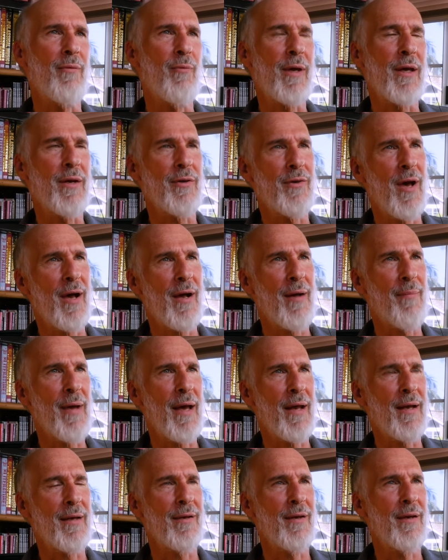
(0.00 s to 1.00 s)
We can talk
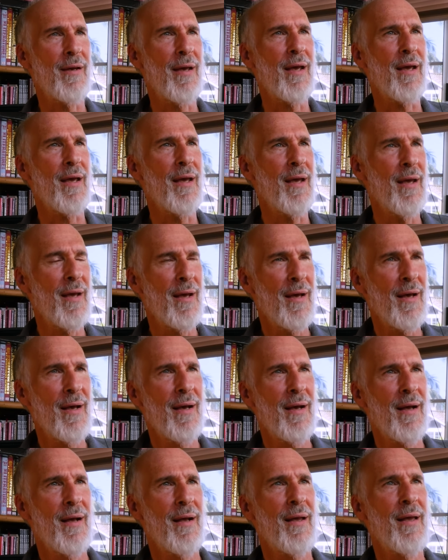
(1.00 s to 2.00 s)
about it today
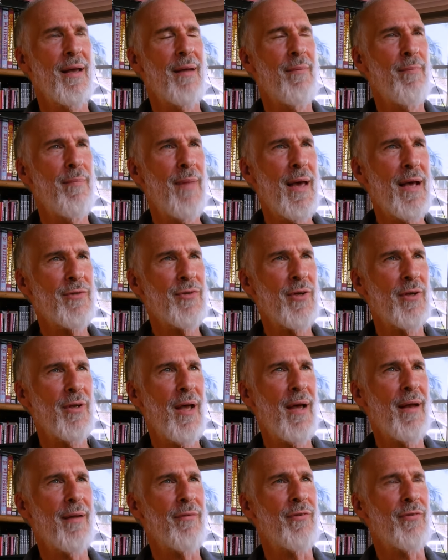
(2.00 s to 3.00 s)
it makes a
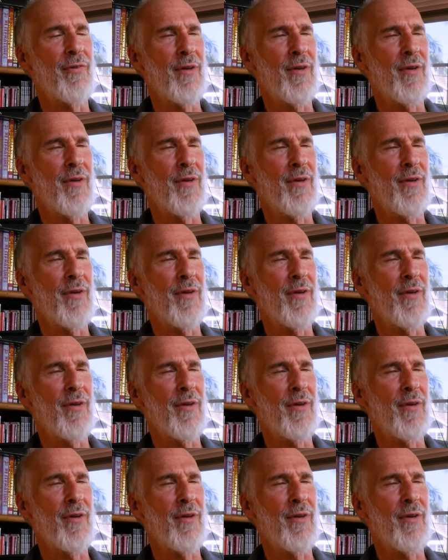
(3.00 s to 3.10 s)
lot of yeah.